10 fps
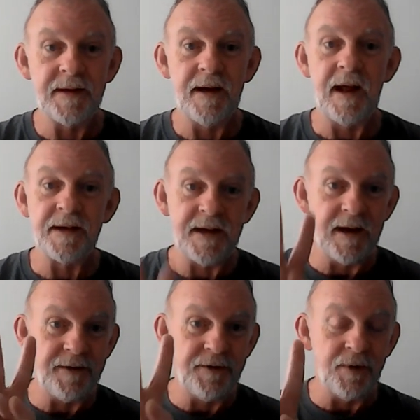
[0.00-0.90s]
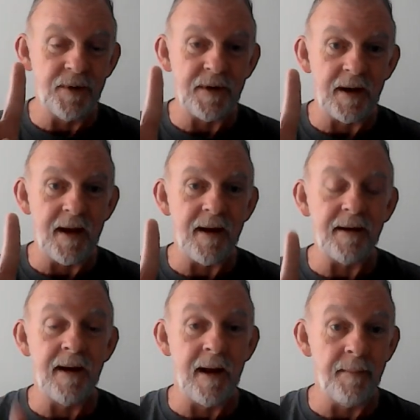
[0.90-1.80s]
I said 2
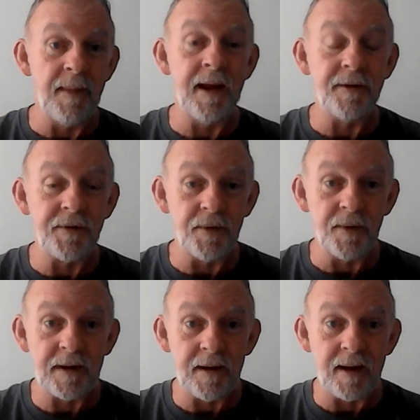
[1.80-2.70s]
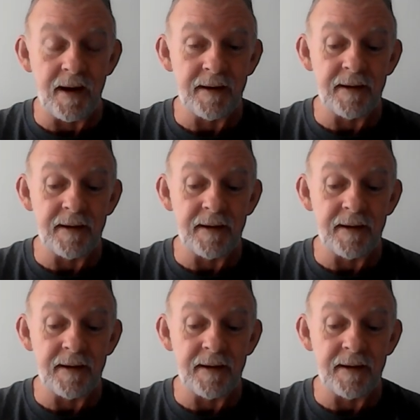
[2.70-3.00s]
o'clock, and I meant 2 o'clock,